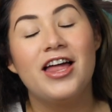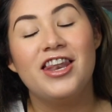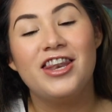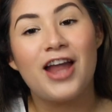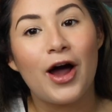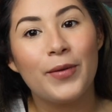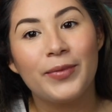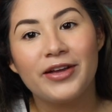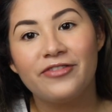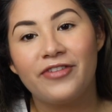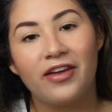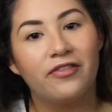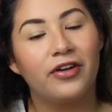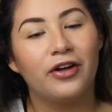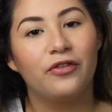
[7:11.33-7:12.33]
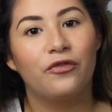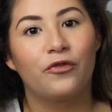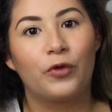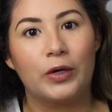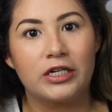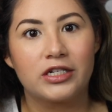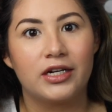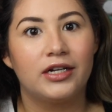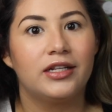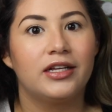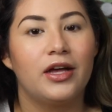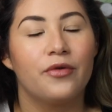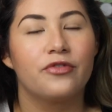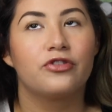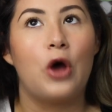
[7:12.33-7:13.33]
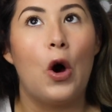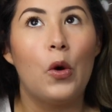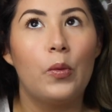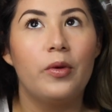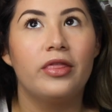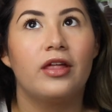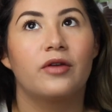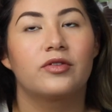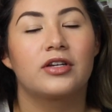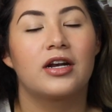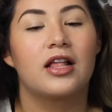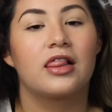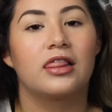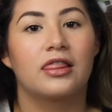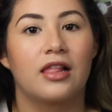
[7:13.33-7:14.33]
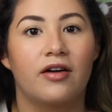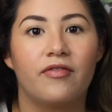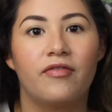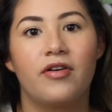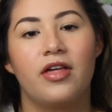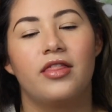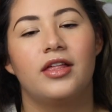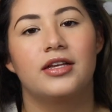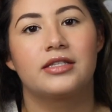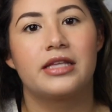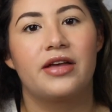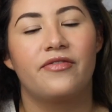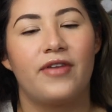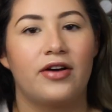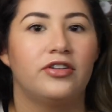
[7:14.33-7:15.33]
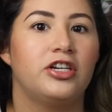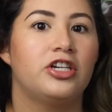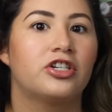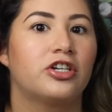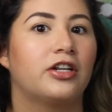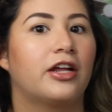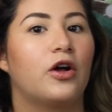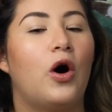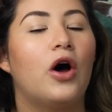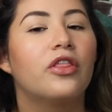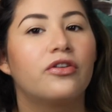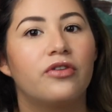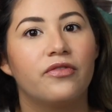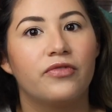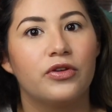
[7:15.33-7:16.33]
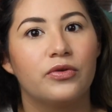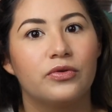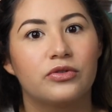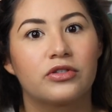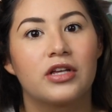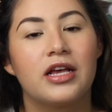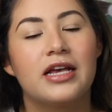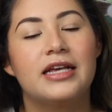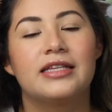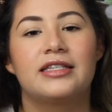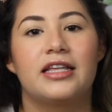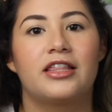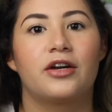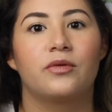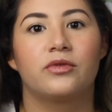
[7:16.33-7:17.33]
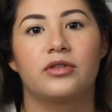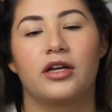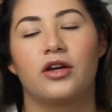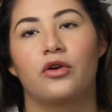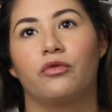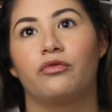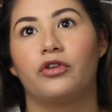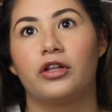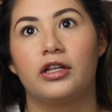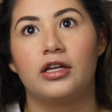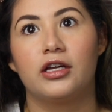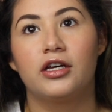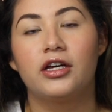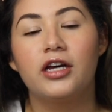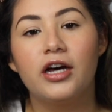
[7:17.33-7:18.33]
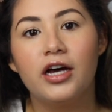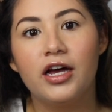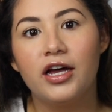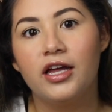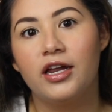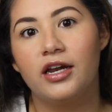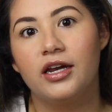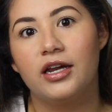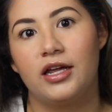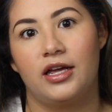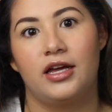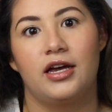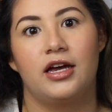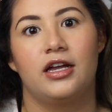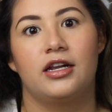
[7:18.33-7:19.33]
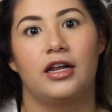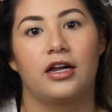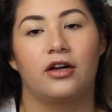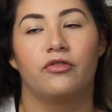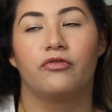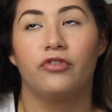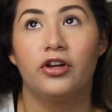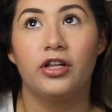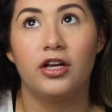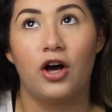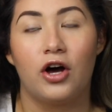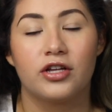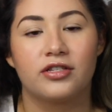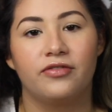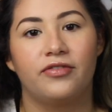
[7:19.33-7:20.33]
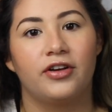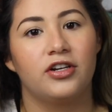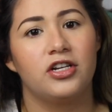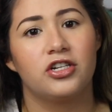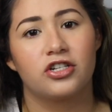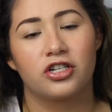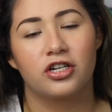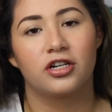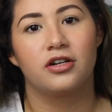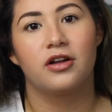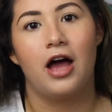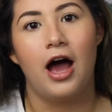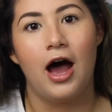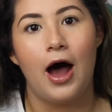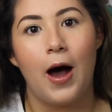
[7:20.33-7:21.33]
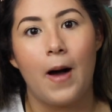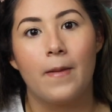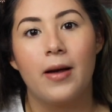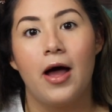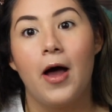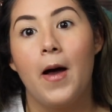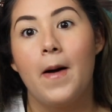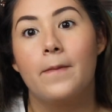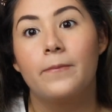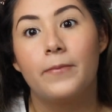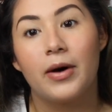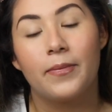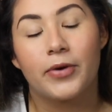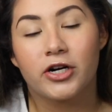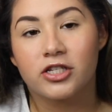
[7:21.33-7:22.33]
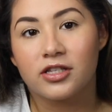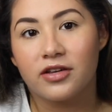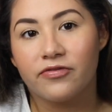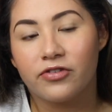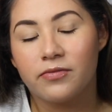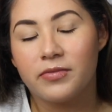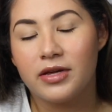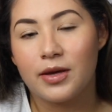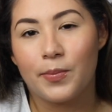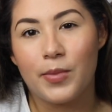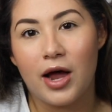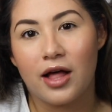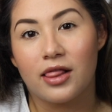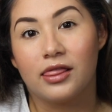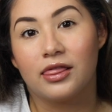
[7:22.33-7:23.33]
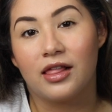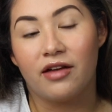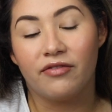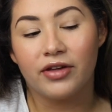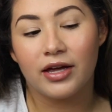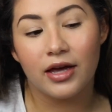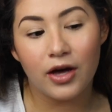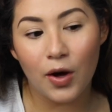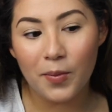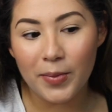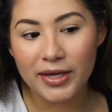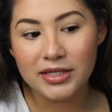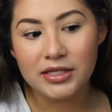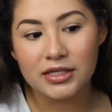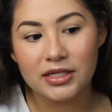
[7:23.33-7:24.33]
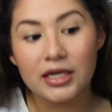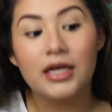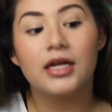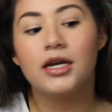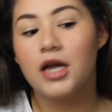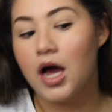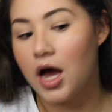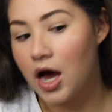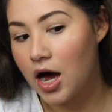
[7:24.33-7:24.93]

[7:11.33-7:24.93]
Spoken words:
Not my favorite, unfortunately. I was hoping that I was going to love this foundation. Like all the reviews said that it was like really good and like a really awesome foundation. But personally for me, I'm not loving it on my skin.